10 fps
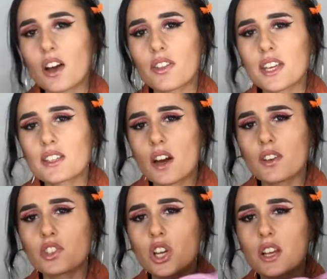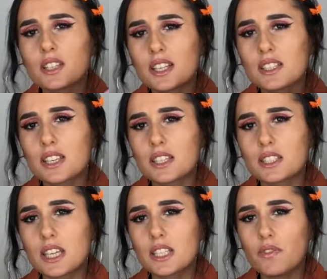Are these kind of shirts like
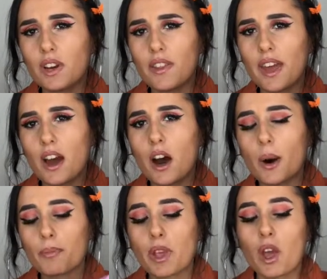60s? I feel like they are.